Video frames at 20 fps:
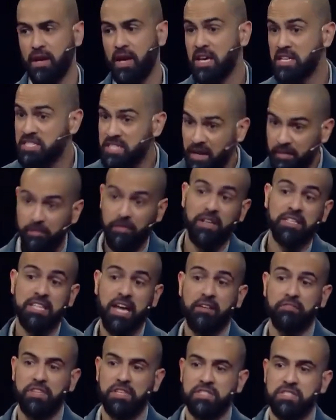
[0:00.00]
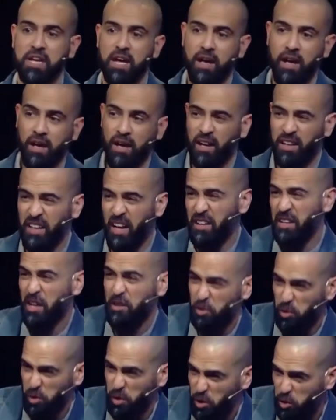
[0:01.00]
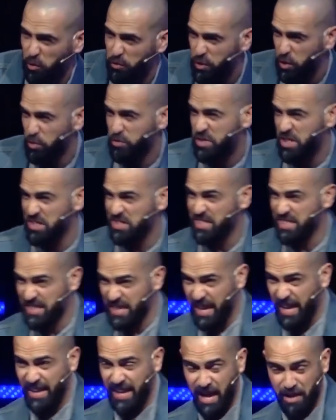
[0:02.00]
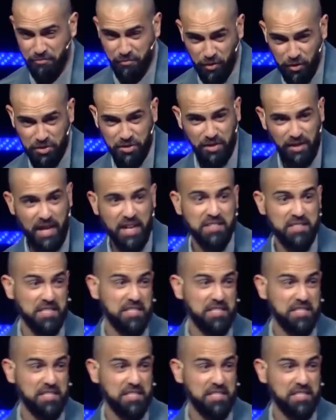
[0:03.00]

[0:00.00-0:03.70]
Some of us have this, another little view of Jesus, and at first glance it